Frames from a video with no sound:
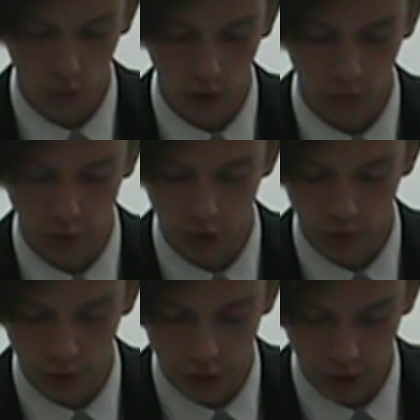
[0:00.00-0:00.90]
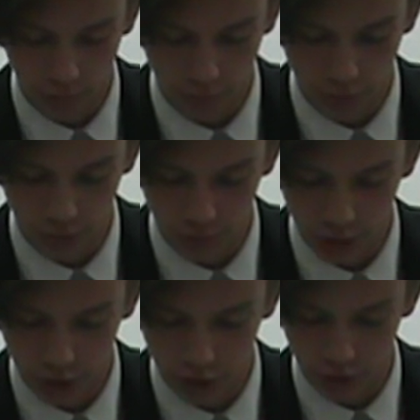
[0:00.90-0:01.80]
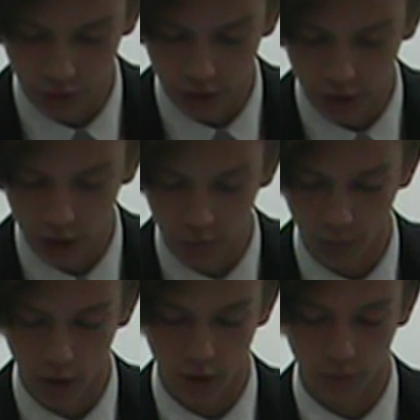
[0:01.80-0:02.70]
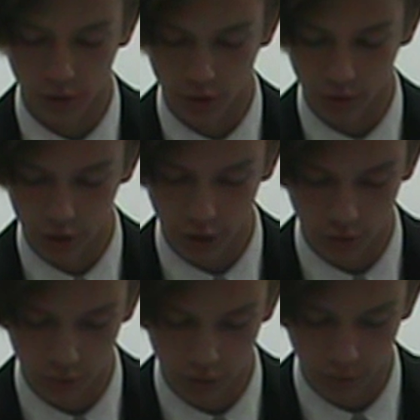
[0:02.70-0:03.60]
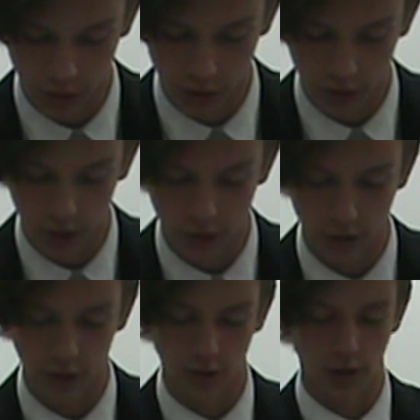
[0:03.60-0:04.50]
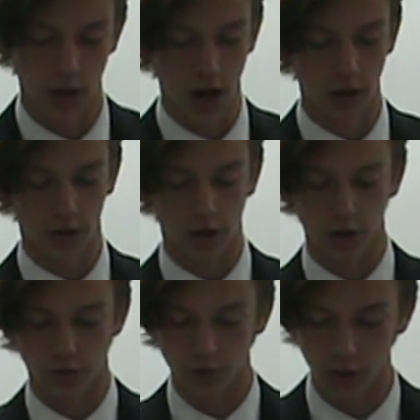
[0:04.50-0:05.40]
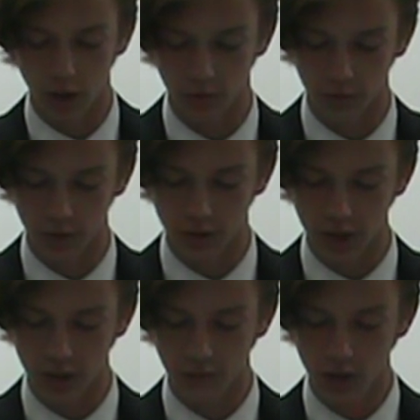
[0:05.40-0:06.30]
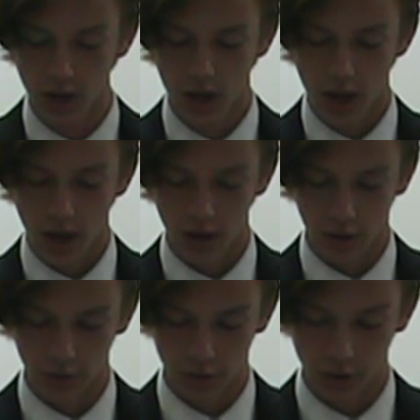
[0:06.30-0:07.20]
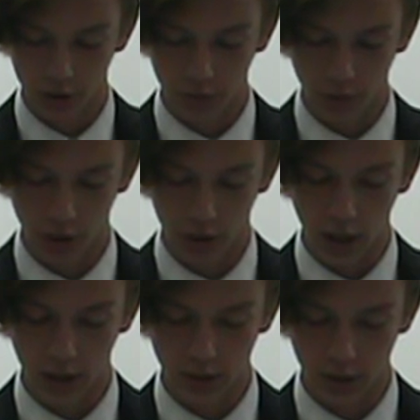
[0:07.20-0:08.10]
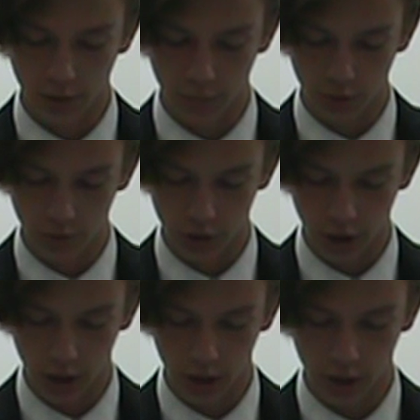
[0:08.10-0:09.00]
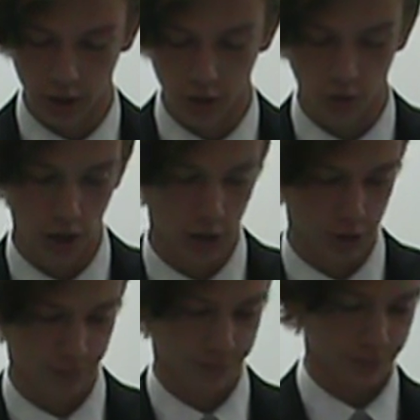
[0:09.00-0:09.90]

what it would do is a provision to disable market restrictions through domestic legislator in either country, allowing for safe and unrestricted market access between China and the U.S.